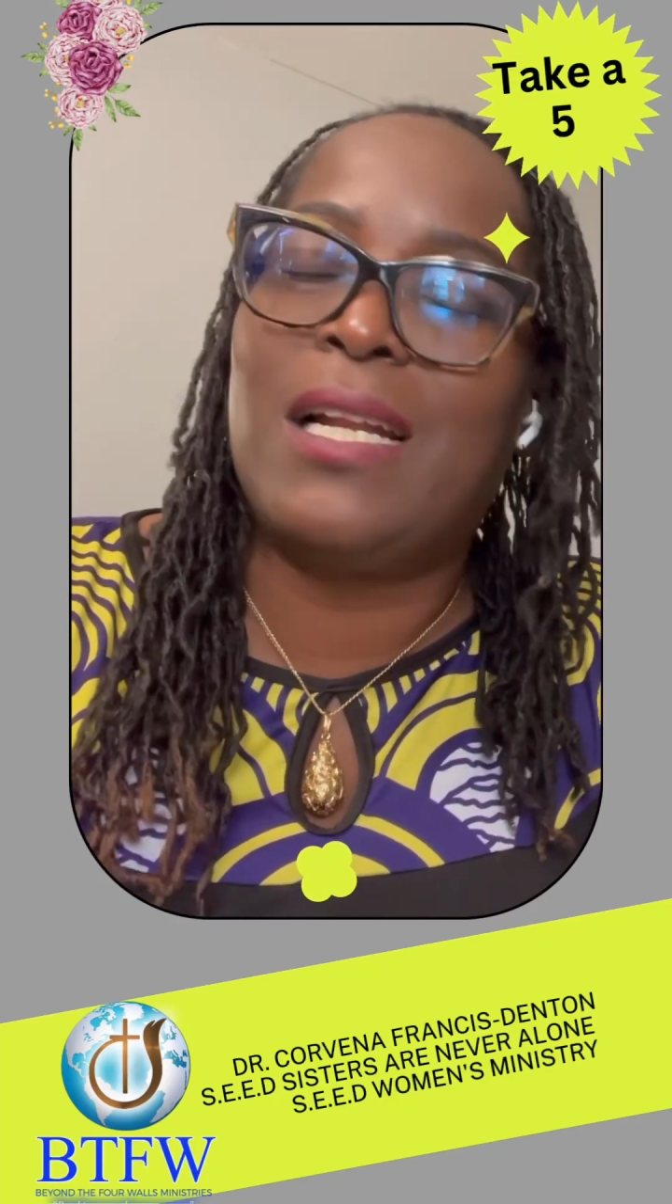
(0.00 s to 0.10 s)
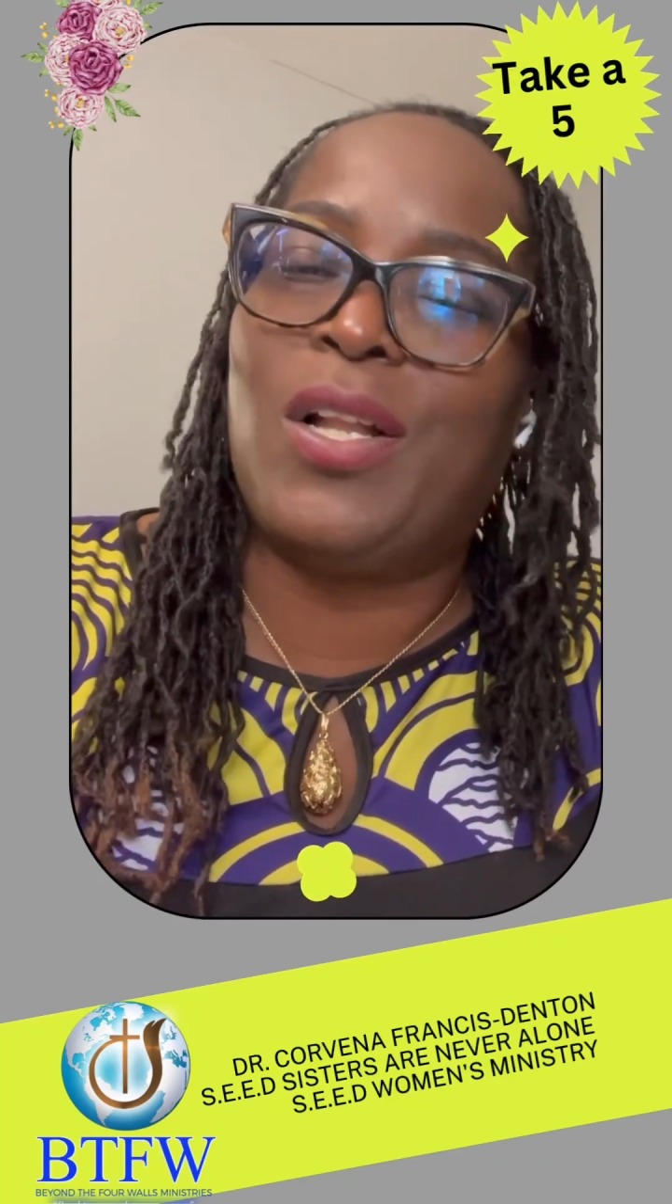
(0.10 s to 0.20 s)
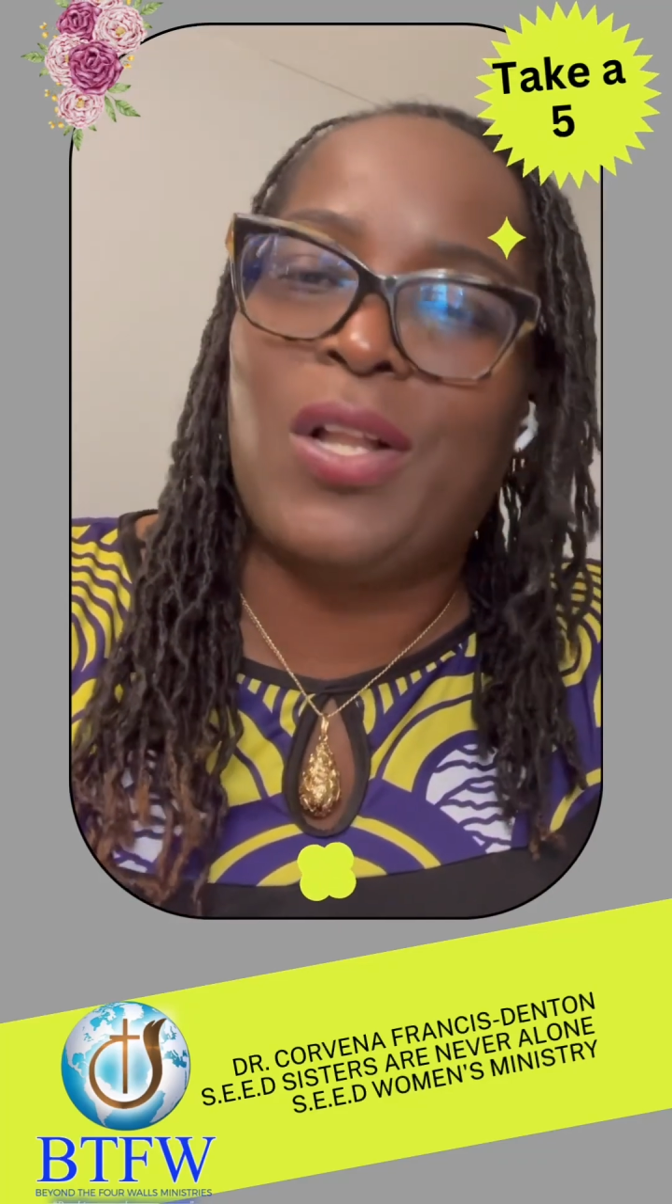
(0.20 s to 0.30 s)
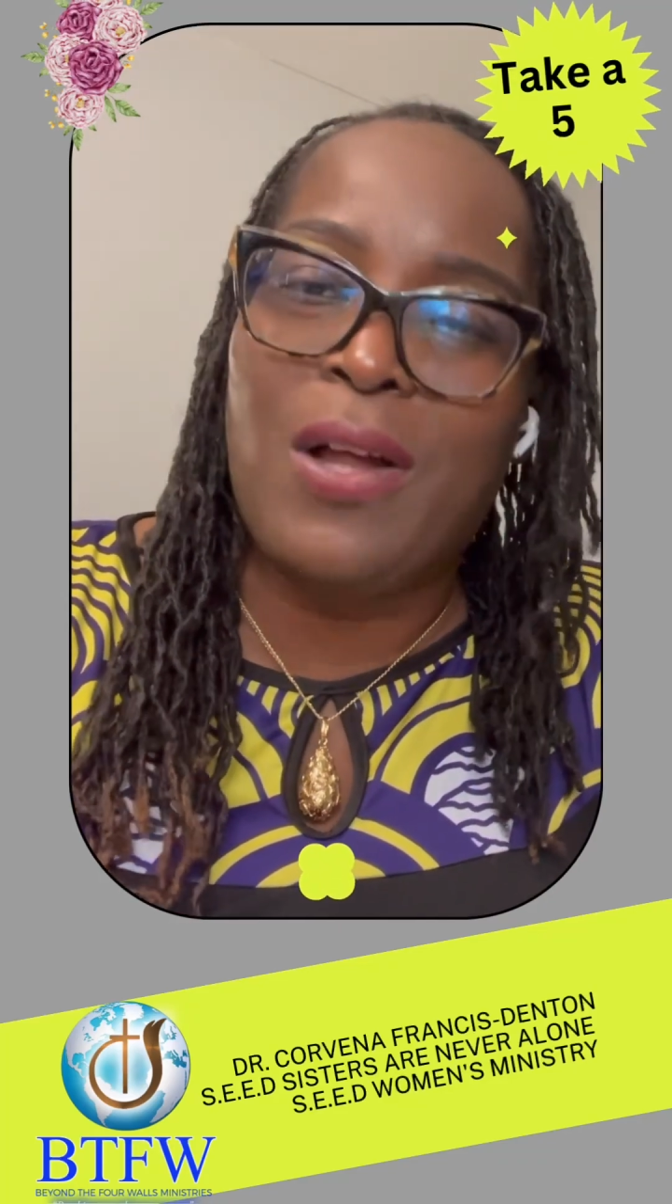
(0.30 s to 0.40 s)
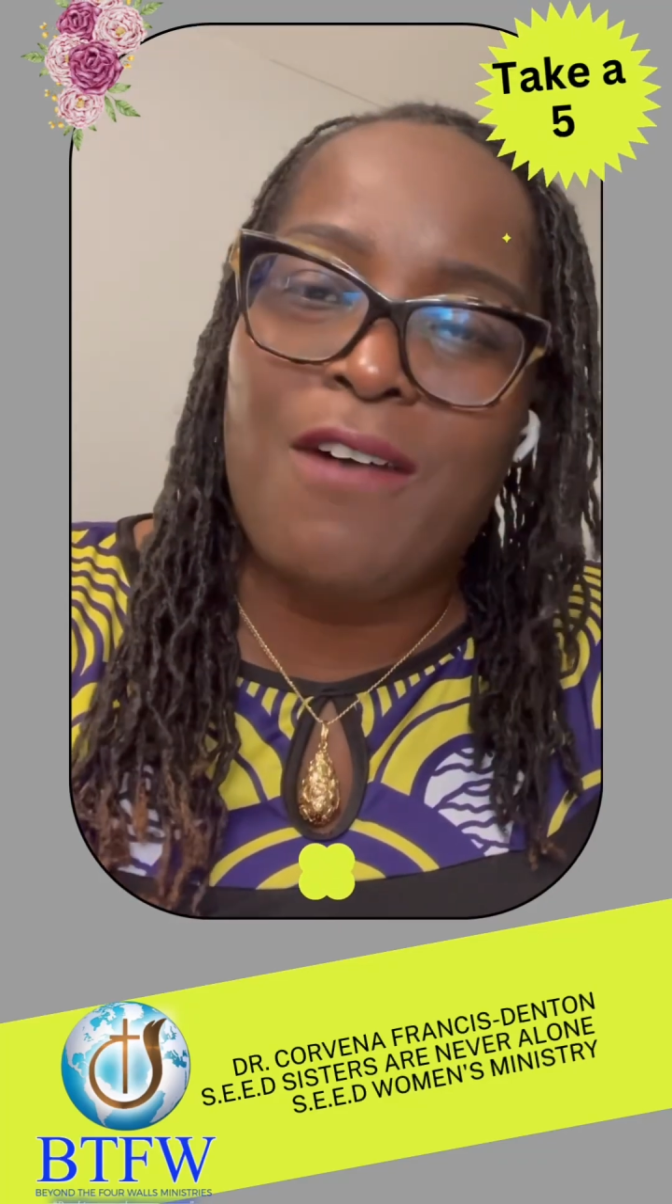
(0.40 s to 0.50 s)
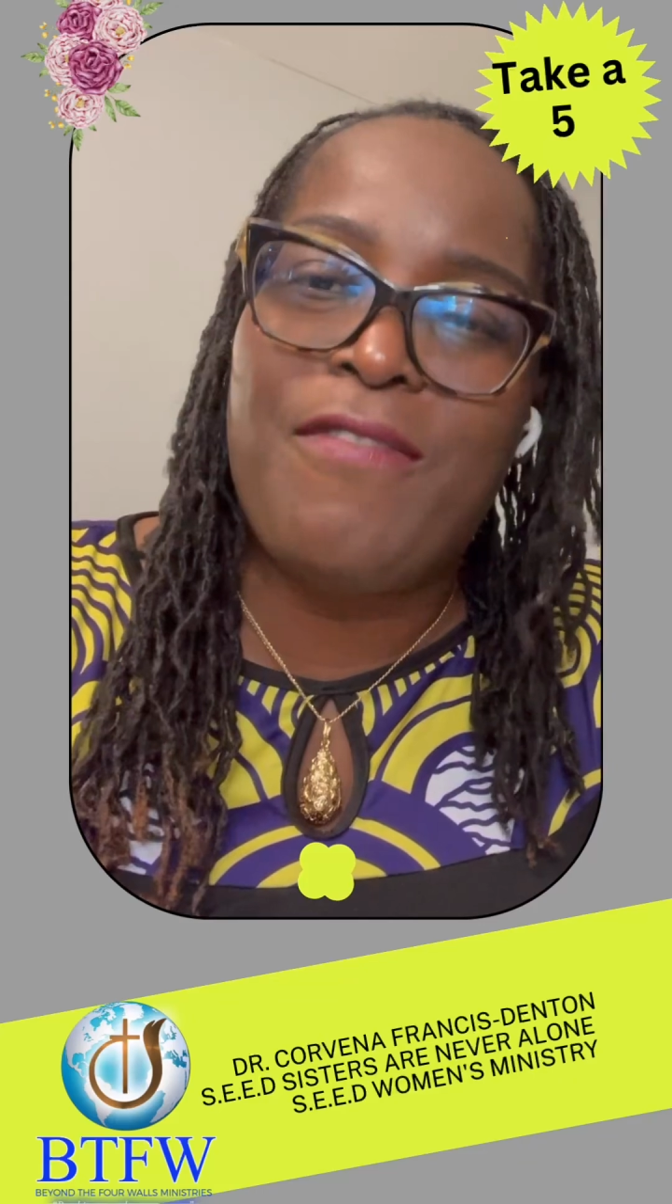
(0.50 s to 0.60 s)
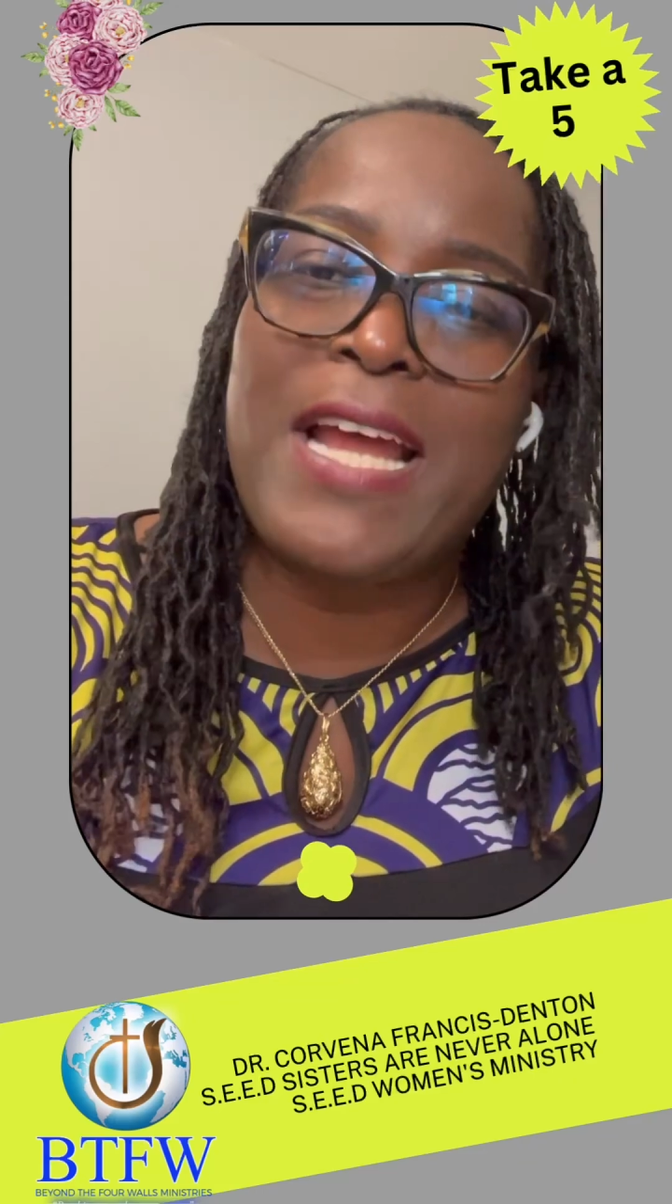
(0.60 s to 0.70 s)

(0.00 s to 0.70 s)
love,